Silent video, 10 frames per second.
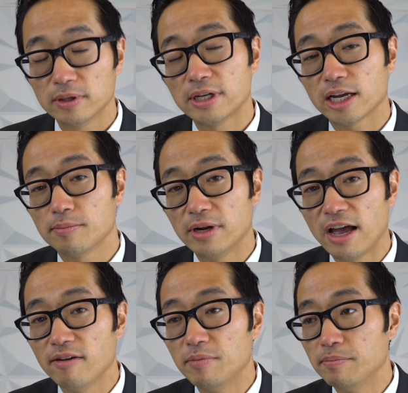document
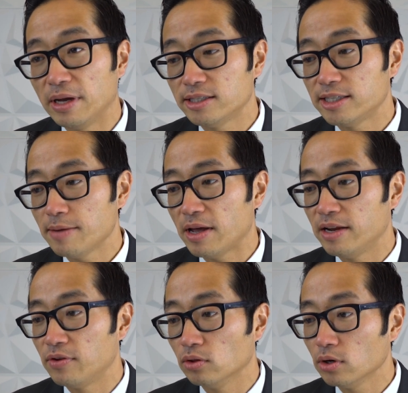have been Bates stamped,
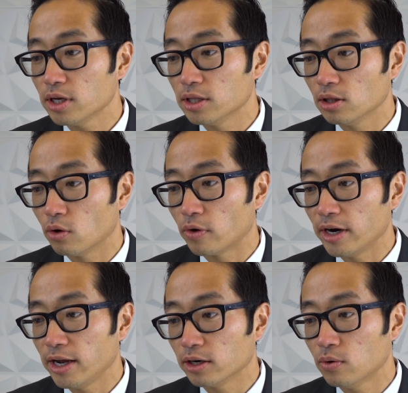and if you look in the lower
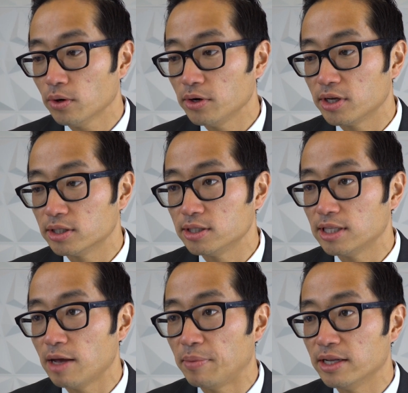right hand corner, you could
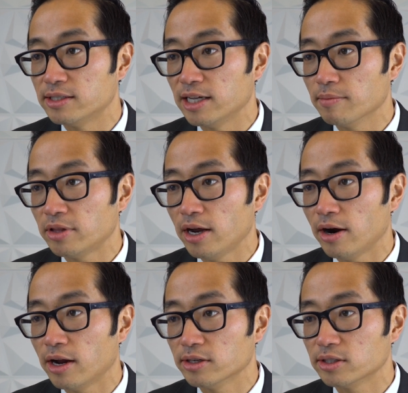see that Bates stamp
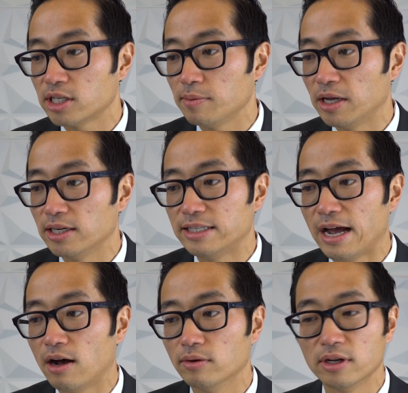there, and I'll just keep hitting
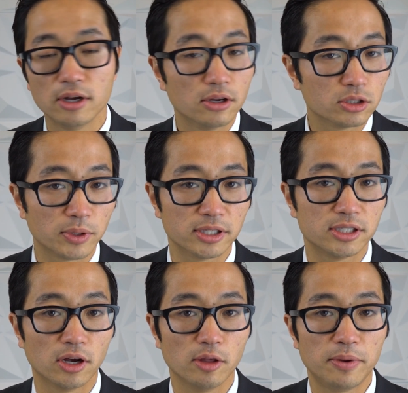down so we could
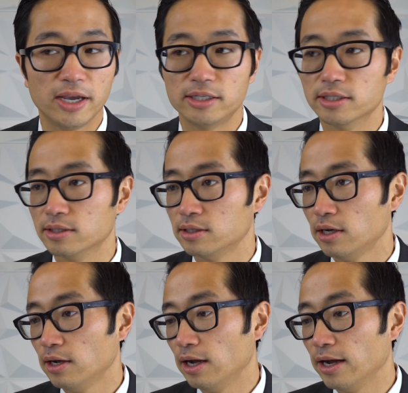see all the pages,
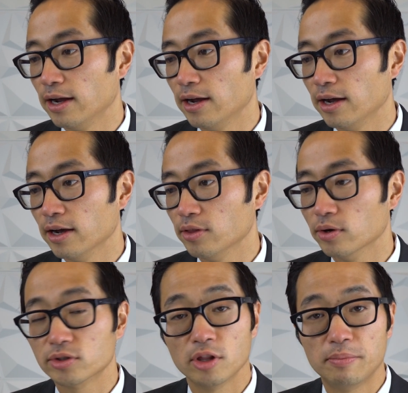and
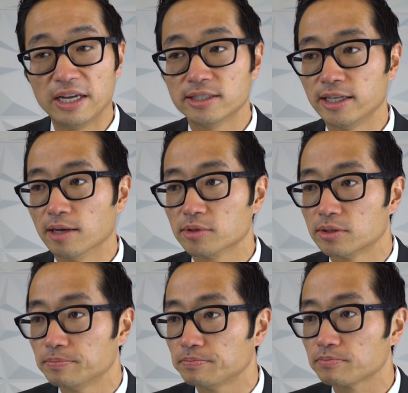those are the Bates stamps,